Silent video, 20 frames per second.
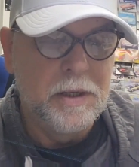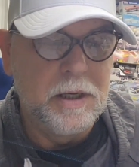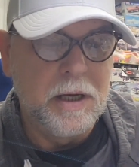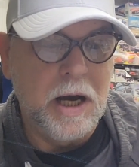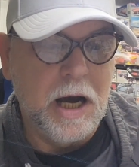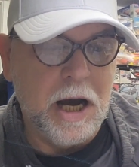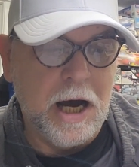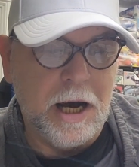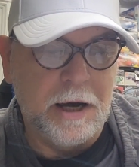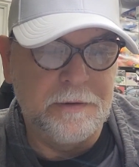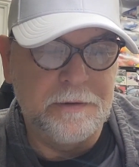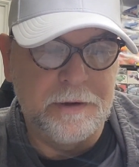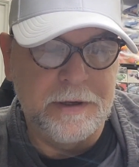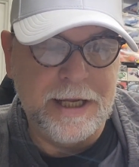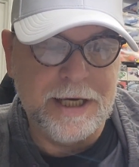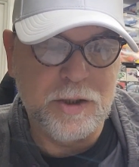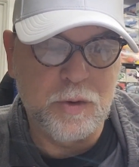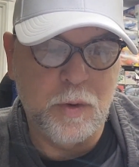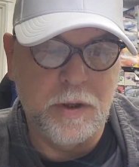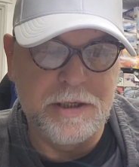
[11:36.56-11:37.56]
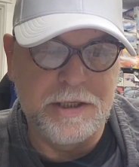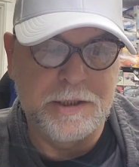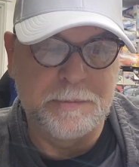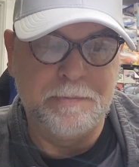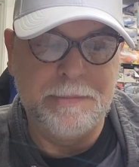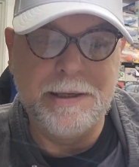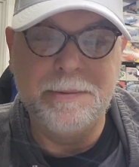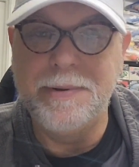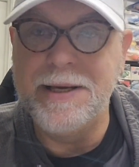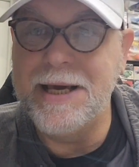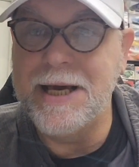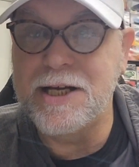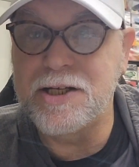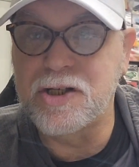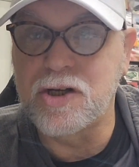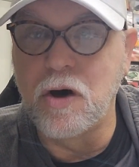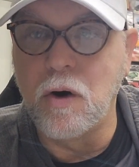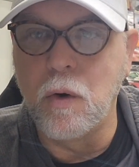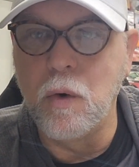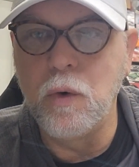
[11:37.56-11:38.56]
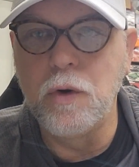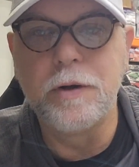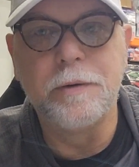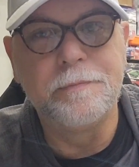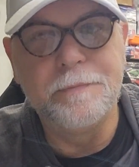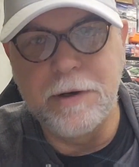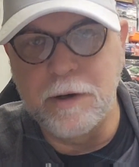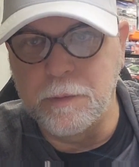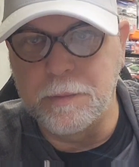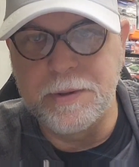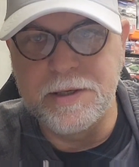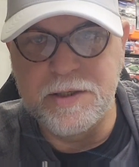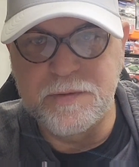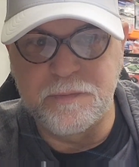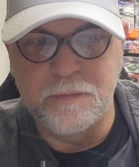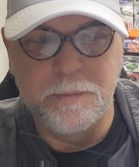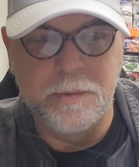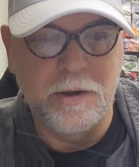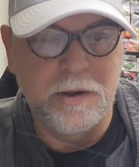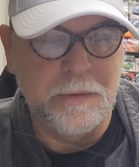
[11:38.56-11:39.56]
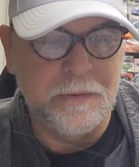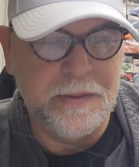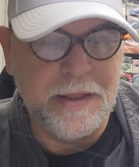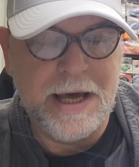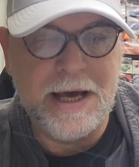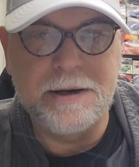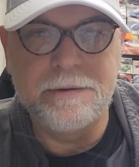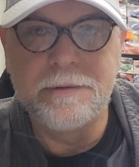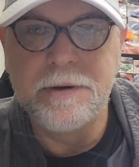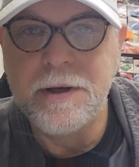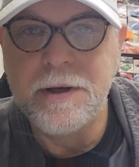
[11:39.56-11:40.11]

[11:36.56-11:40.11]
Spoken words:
The next one is BBS Gold. Everybody's familiar with that.